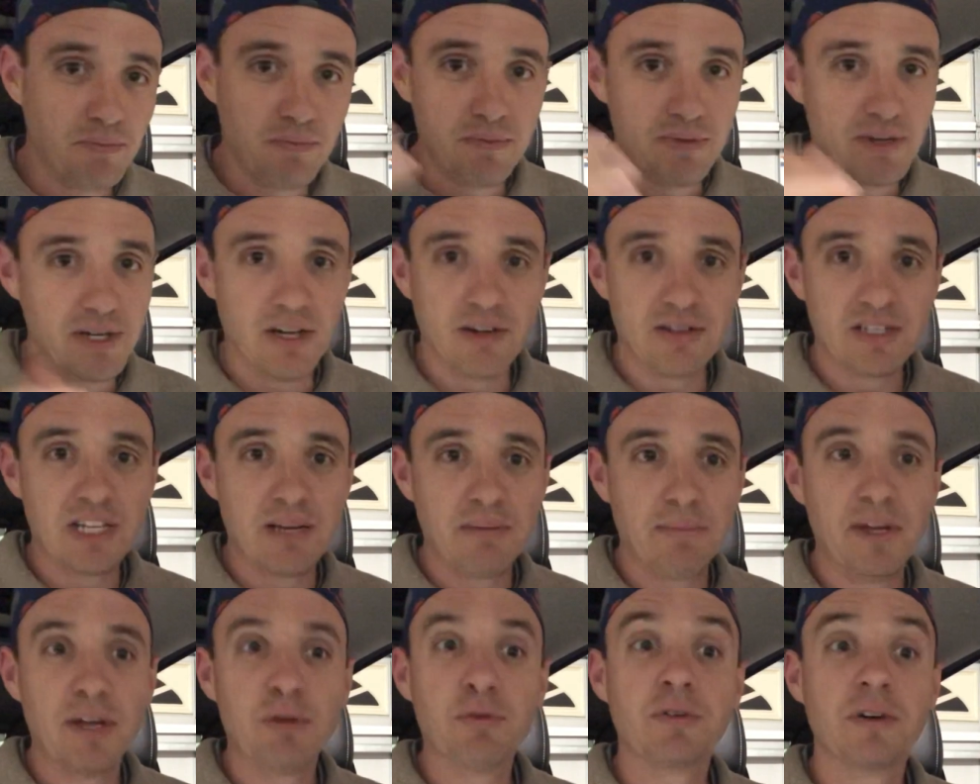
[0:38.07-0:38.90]
you know,
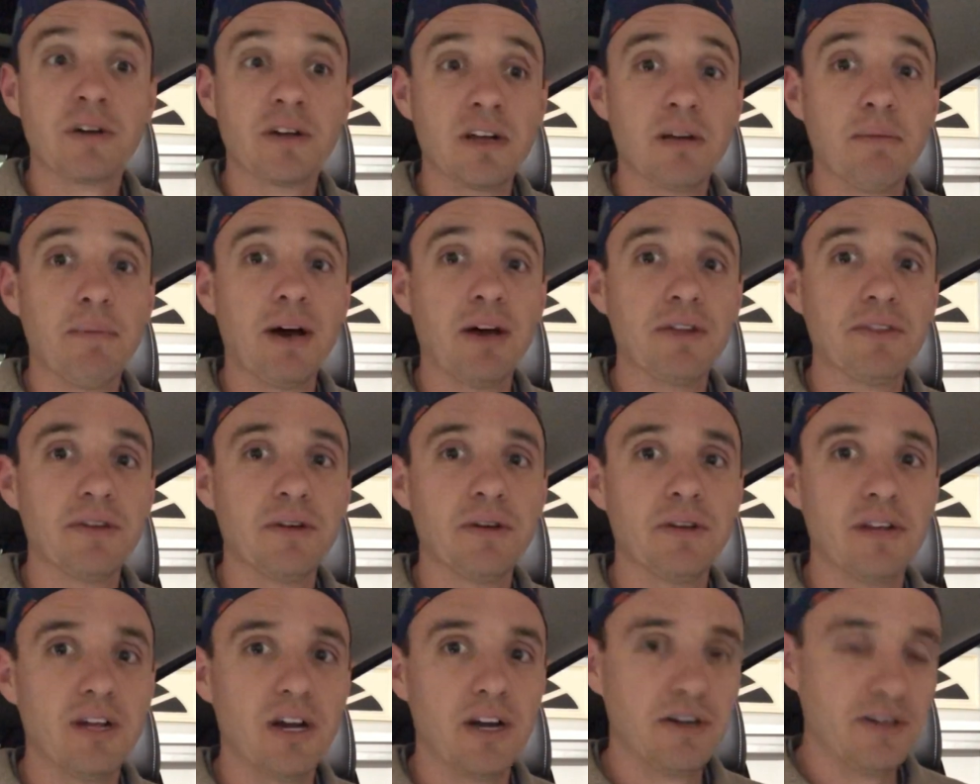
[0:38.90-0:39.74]
some inquiry about
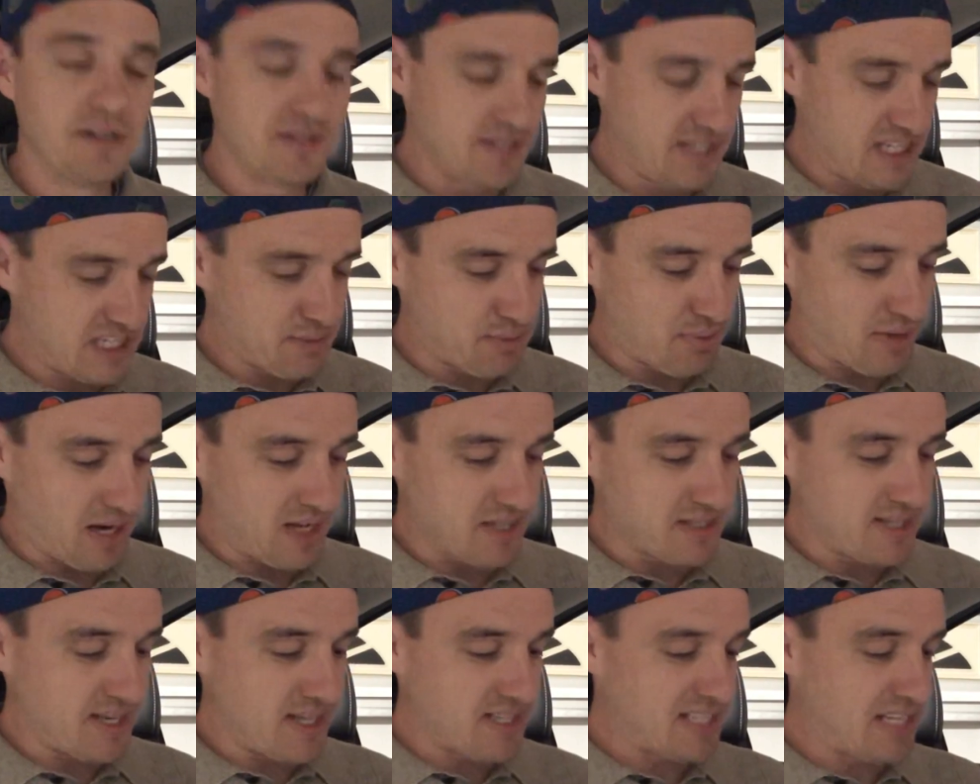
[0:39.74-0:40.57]
their disease
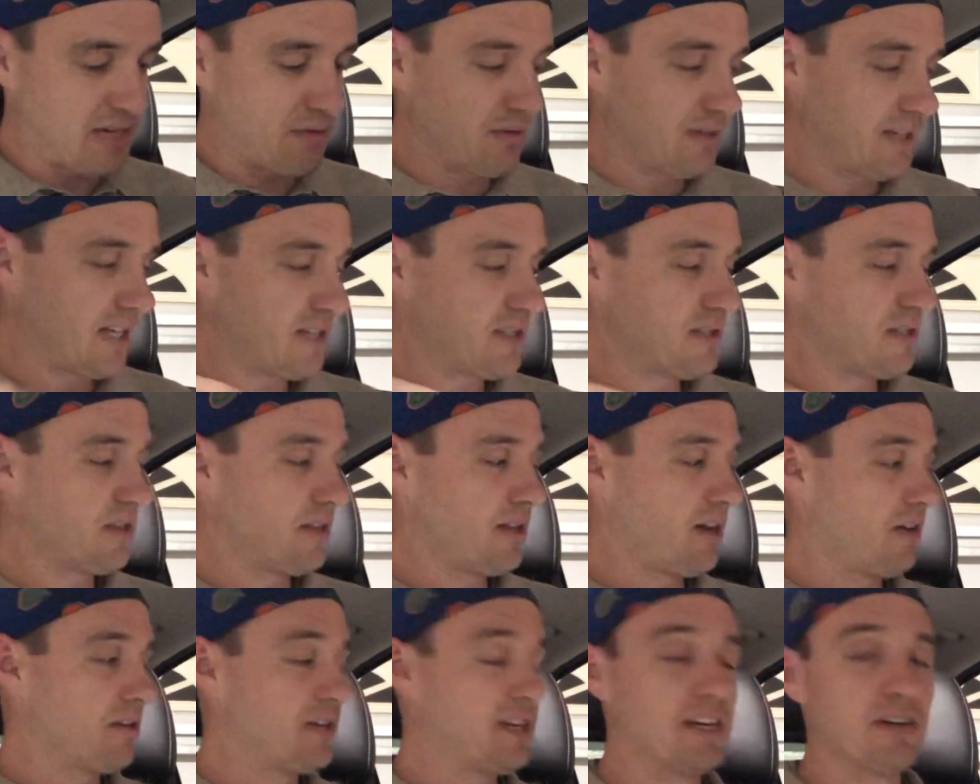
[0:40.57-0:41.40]
process that relates to
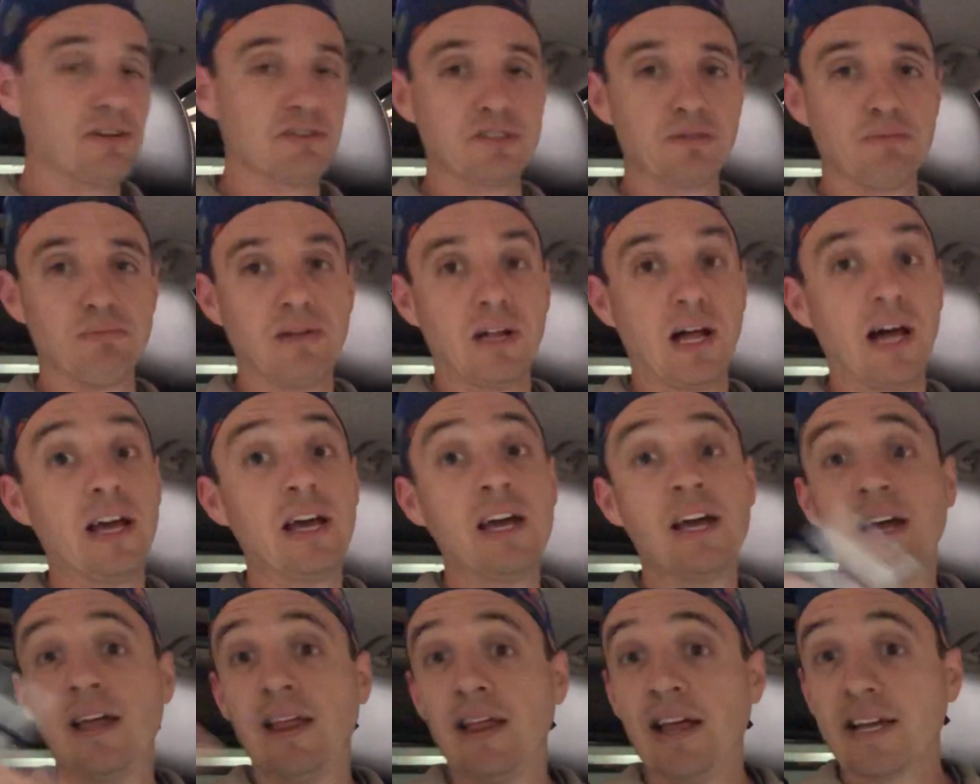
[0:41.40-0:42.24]
the arterial supply,
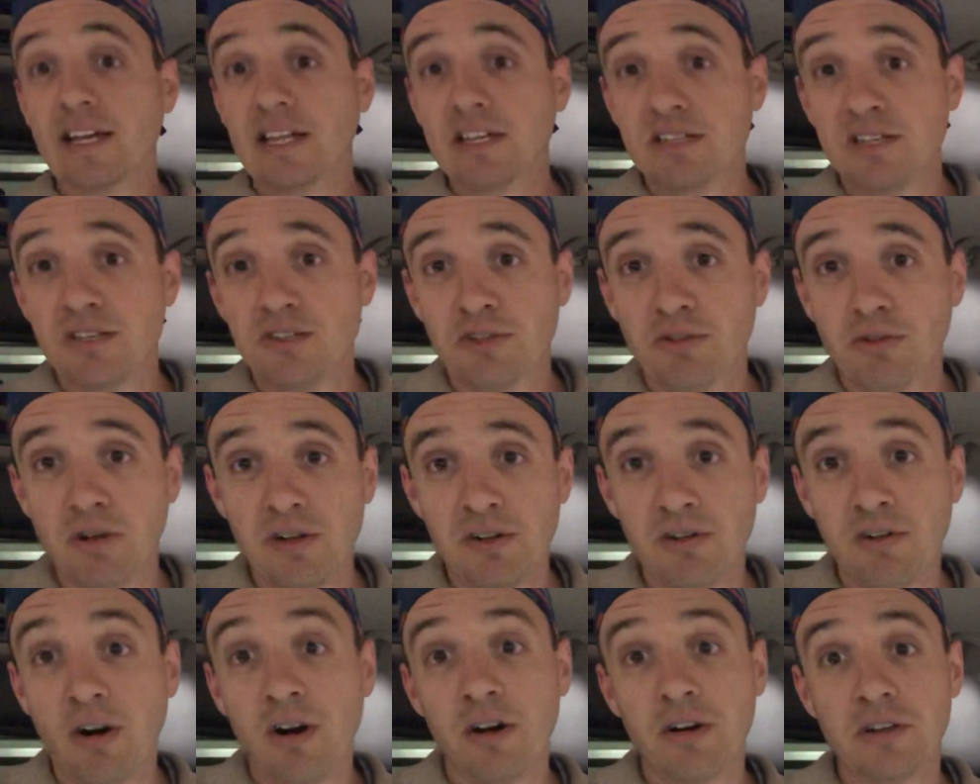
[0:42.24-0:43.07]
like a central
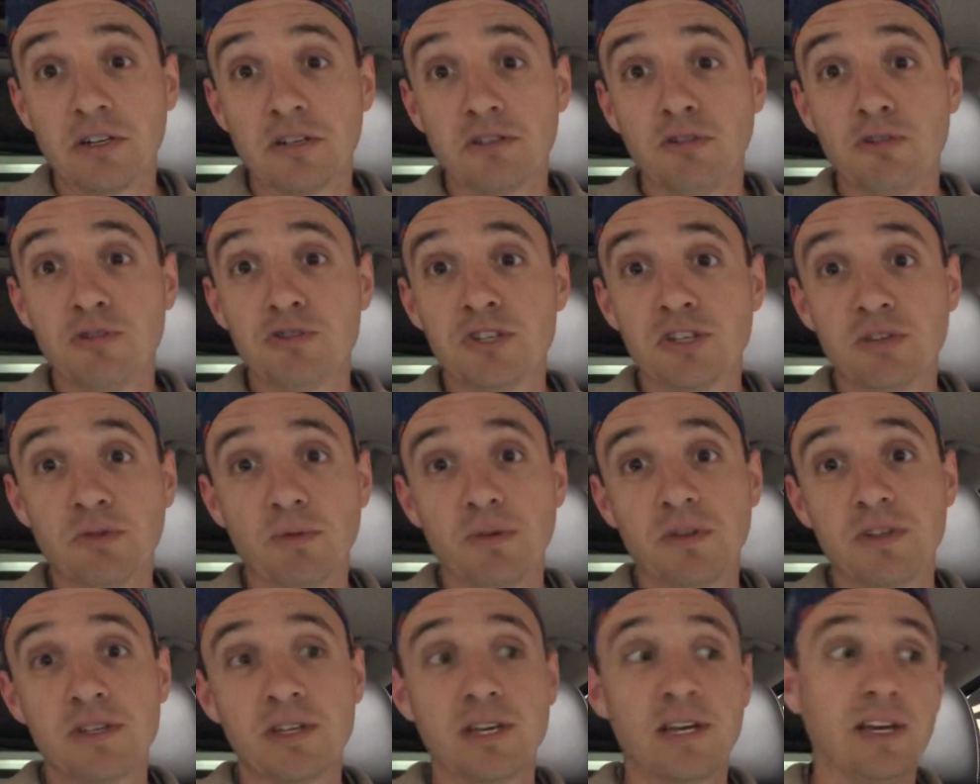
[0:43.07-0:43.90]
retinal artery occlusion
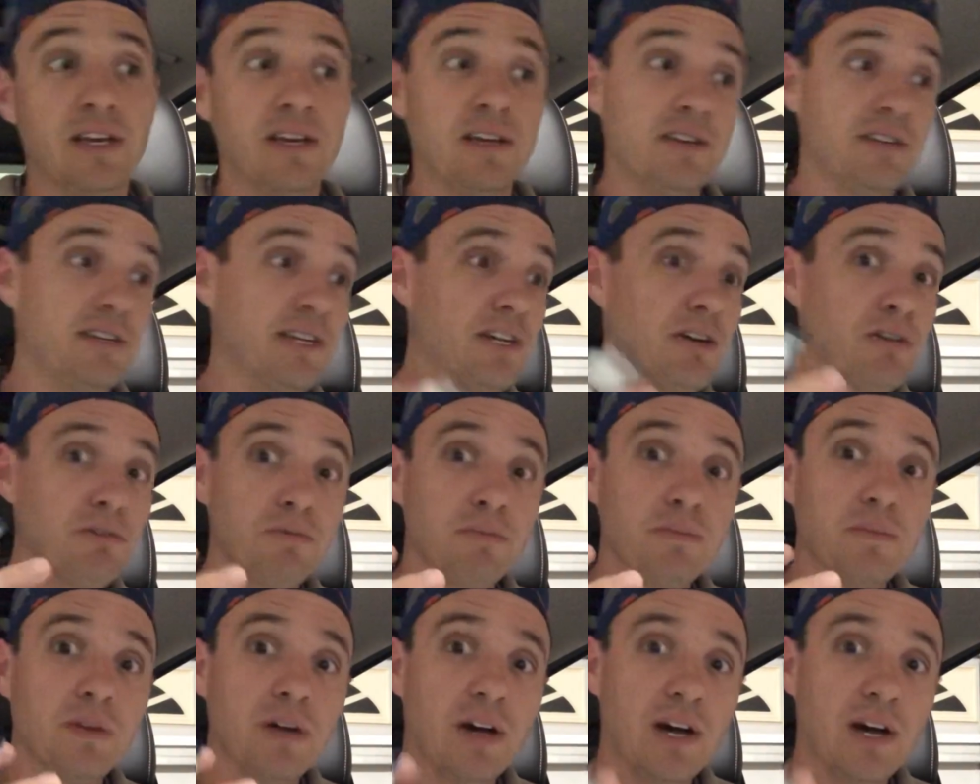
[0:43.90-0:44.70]
with, you know,